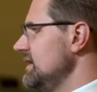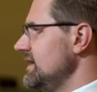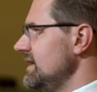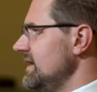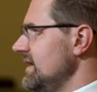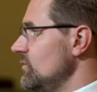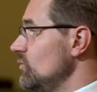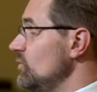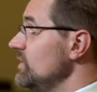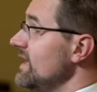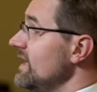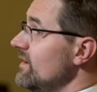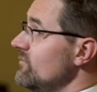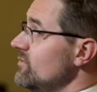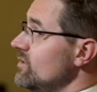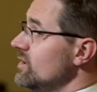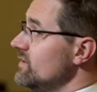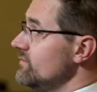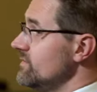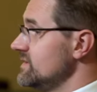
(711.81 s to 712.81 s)
and we have a
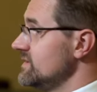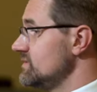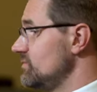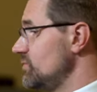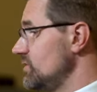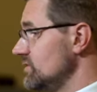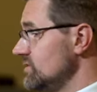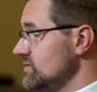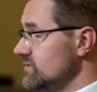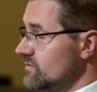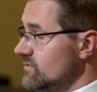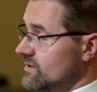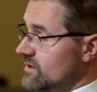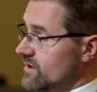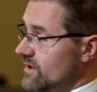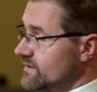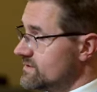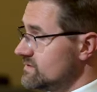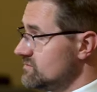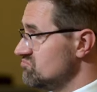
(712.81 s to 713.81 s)
lot of experience over the
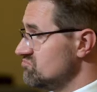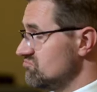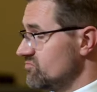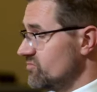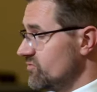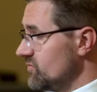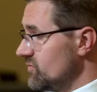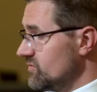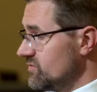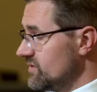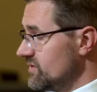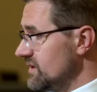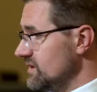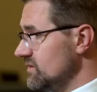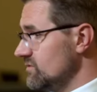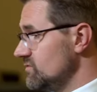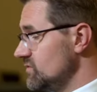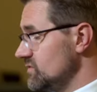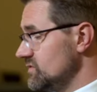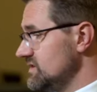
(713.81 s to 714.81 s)
last
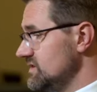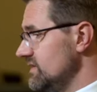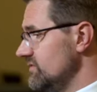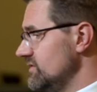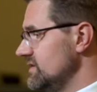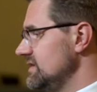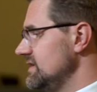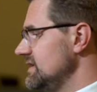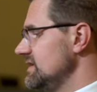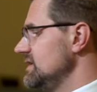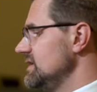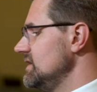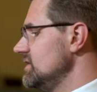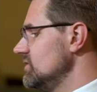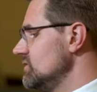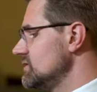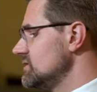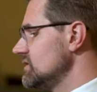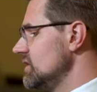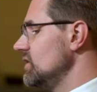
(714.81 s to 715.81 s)
15 to 17
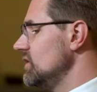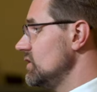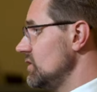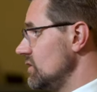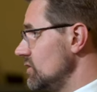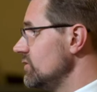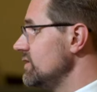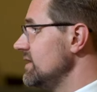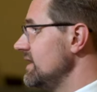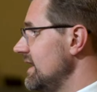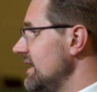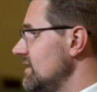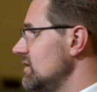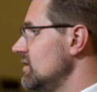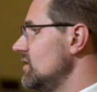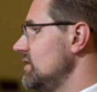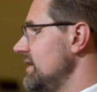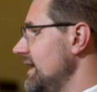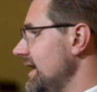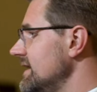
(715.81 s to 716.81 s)
years looking at a
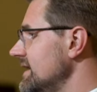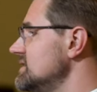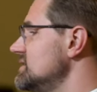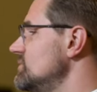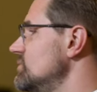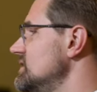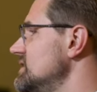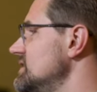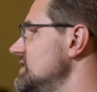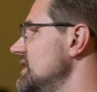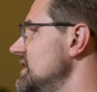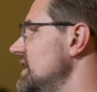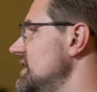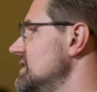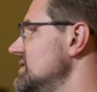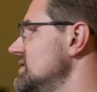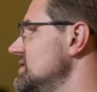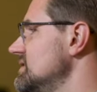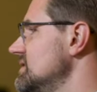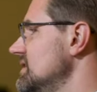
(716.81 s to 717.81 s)
lot of asthma
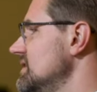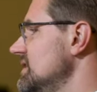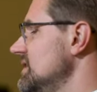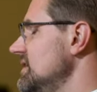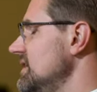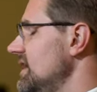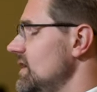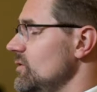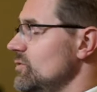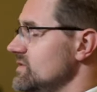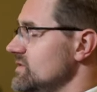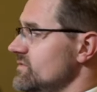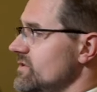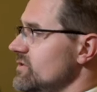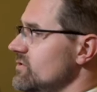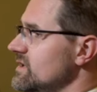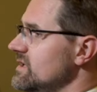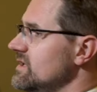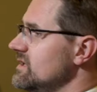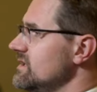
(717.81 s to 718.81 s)
scans. And it was
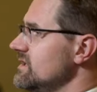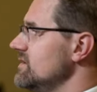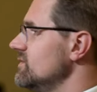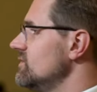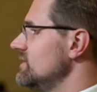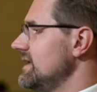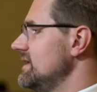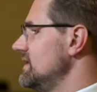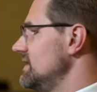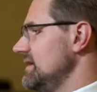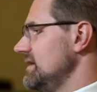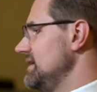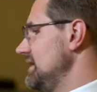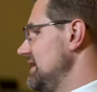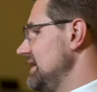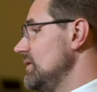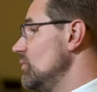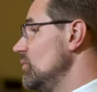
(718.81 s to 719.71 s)
very clear that it